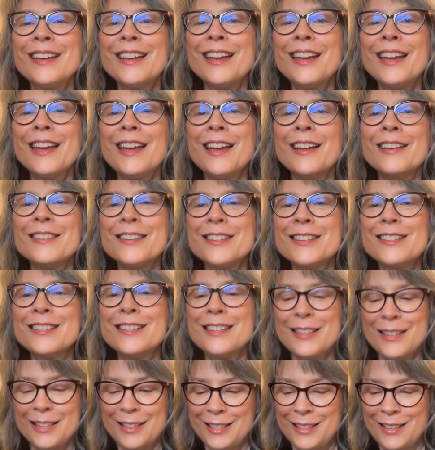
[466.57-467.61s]
and
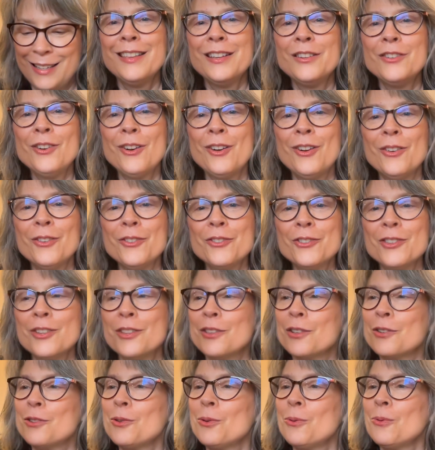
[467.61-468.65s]
see the dolls
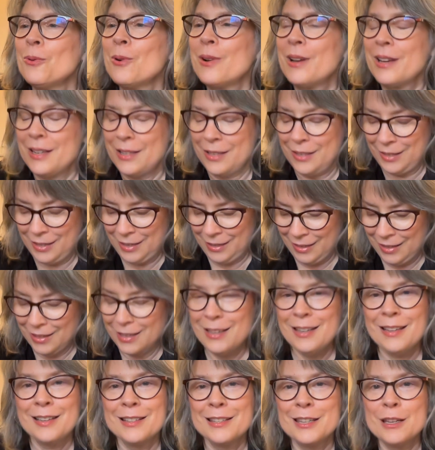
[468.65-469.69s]
and the toys,
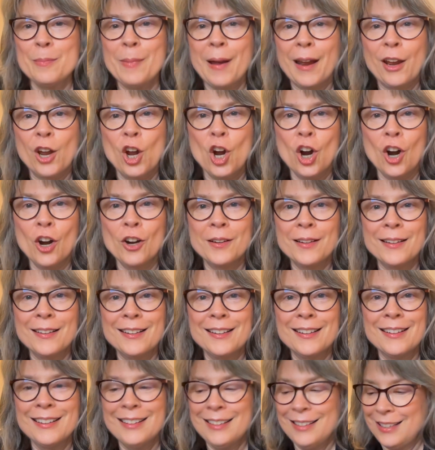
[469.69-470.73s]
see my
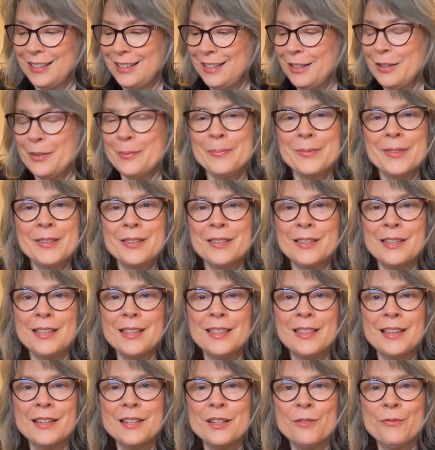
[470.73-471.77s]
garden, see
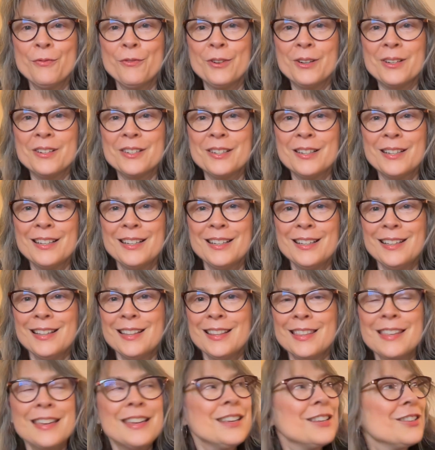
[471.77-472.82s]
the different
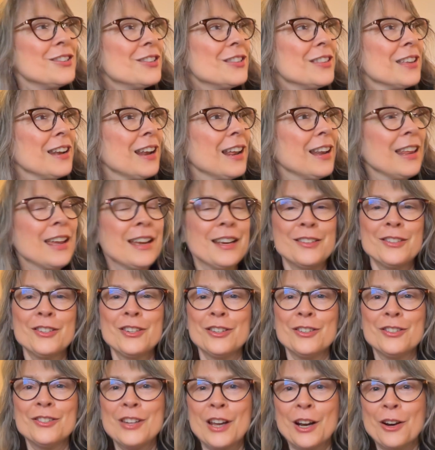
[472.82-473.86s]
things that I like
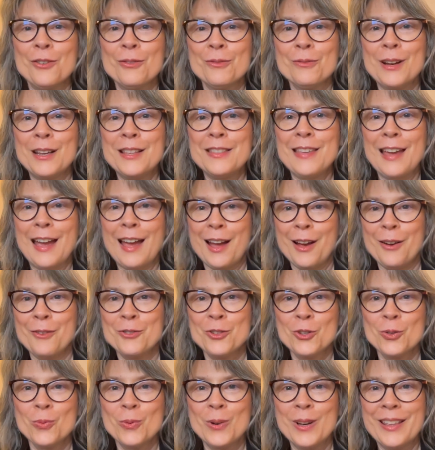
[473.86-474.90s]
to decorate the
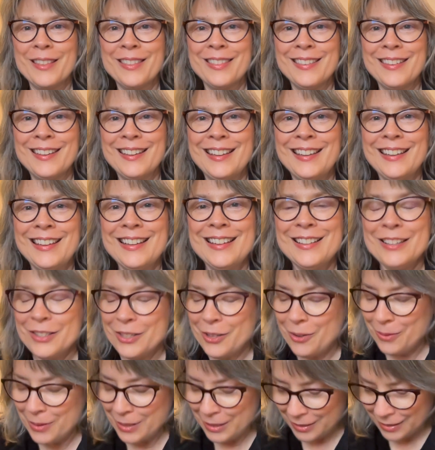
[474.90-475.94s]
house with.
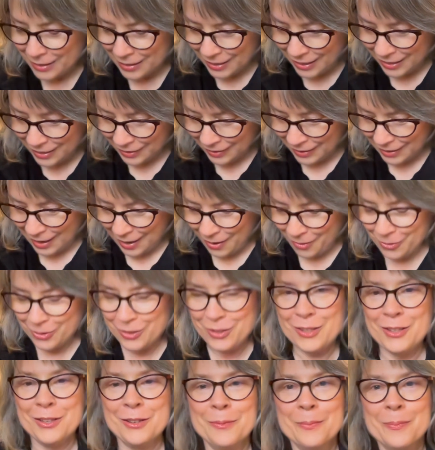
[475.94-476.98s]
So it
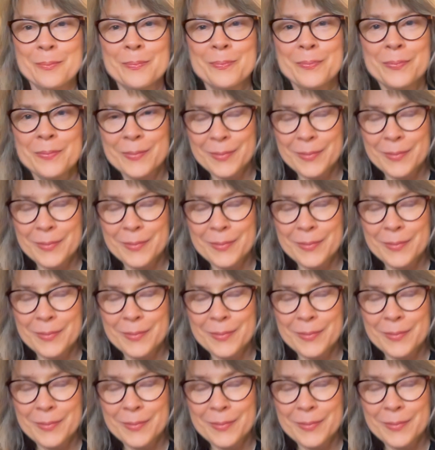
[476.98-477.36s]
allows some